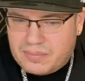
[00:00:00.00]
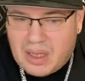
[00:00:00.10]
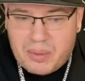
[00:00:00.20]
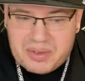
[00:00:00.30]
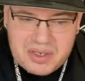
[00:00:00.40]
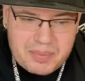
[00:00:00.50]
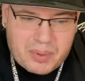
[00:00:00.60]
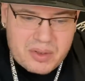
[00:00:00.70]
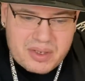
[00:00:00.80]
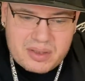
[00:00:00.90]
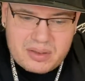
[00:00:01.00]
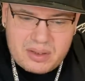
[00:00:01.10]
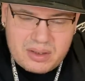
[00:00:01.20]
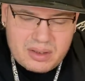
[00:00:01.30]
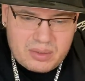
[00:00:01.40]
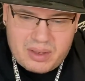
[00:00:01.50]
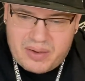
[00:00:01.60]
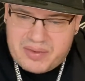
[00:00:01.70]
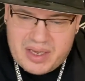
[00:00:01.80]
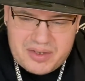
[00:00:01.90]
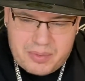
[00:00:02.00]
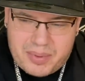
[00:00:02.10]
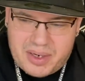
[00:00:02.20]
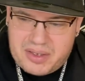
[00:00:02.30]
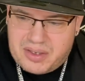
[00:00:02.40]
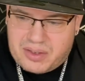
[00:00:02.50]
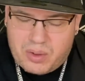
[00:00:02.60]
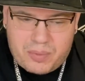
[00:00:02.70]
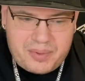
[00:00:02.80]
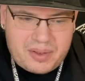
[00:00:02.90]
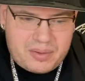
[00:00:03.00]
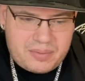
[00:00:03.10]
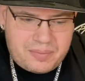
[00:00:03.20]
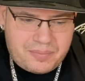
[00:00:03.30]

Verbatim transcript: Now with this person, we have Cancer, Pisces, Scorpio.